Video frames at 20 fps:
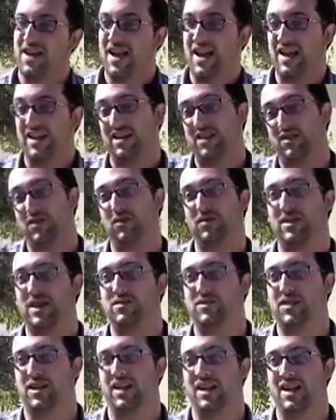And in
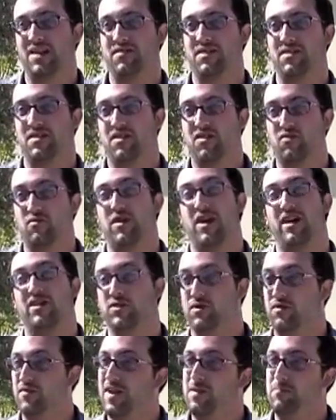2011,
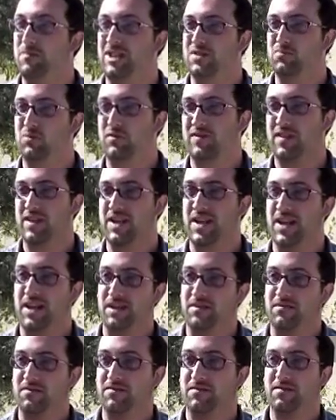300 families moved to the
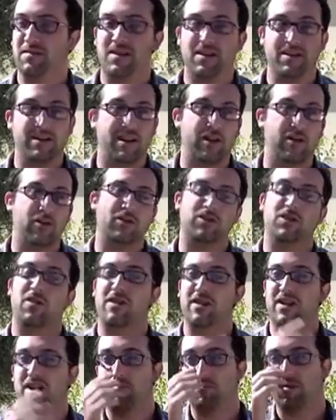Negev. Now, those
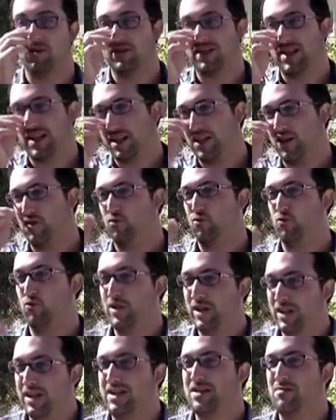aren't numbers that can
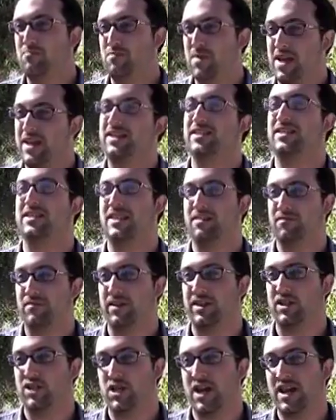really make
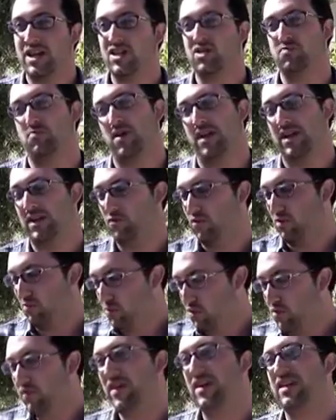significant change, but it, we're
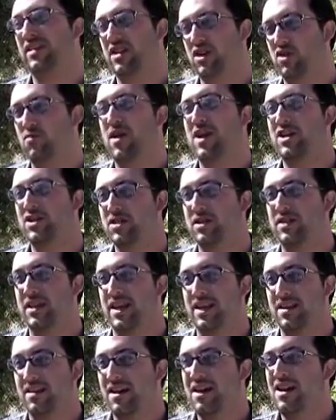moving in the direction
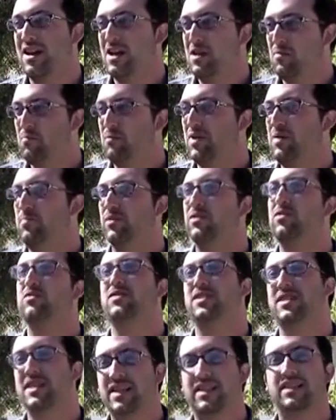that people
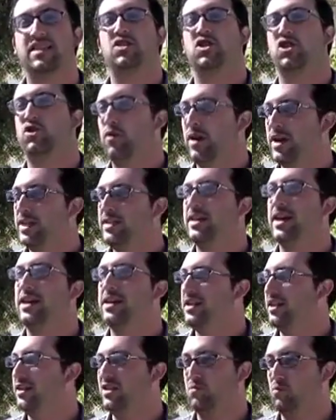don't see it as such a crazy
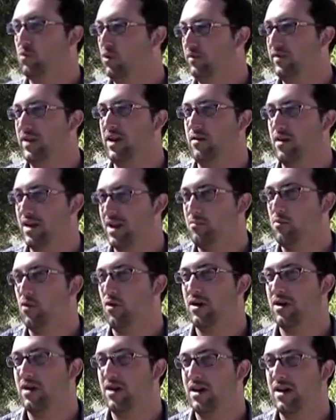idea to move here
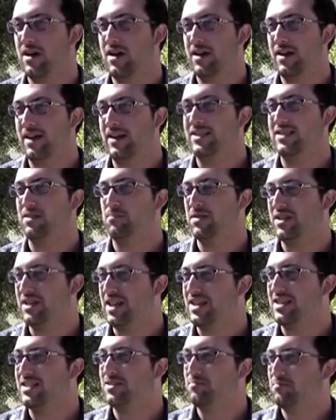anymore. It's something
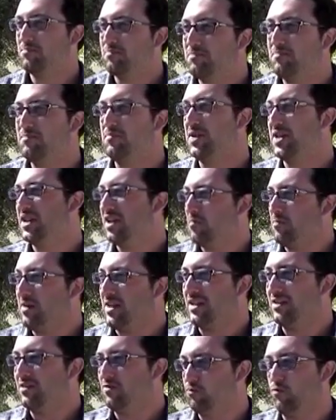that's
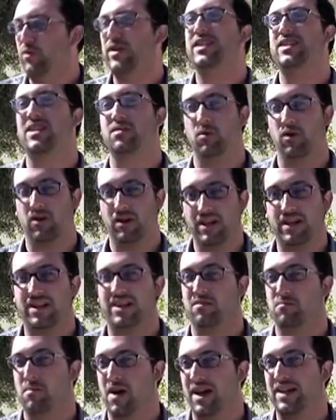becoming reasonable in
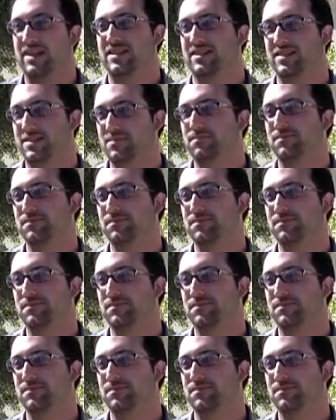their minds.